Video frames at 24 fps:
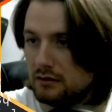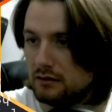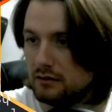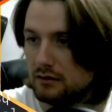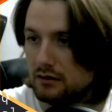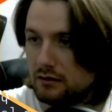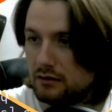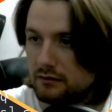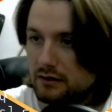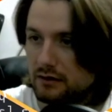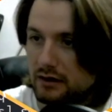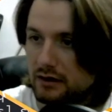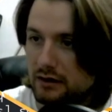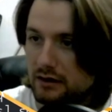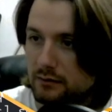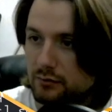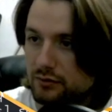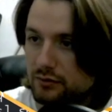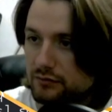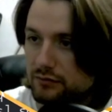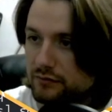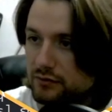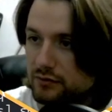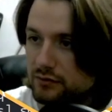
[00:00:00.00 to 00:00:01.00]
Alright,
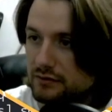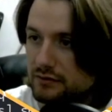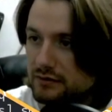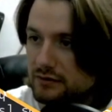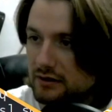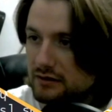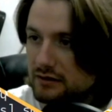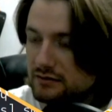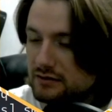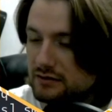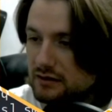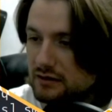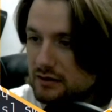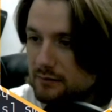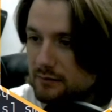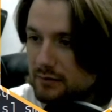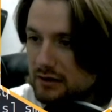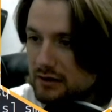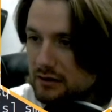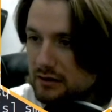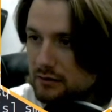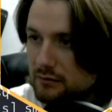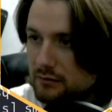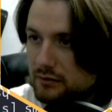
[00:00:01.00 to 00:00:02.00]
brute force
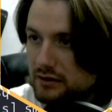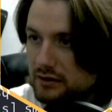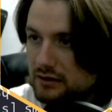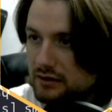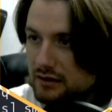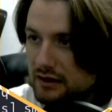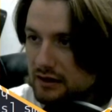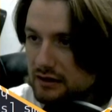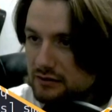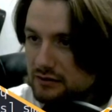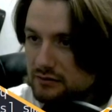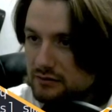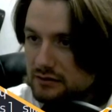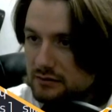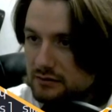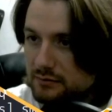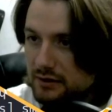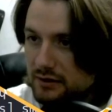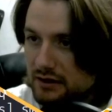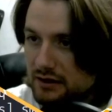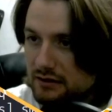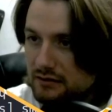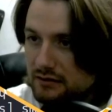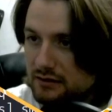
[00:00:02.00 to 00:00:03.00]
HTTP with Hydra and
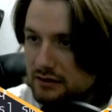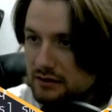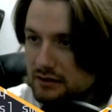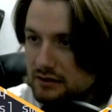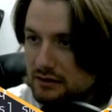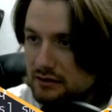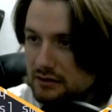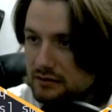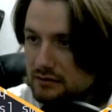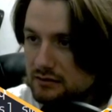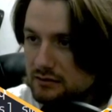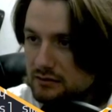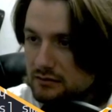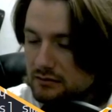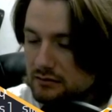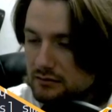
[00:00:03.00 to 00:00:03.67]
Python.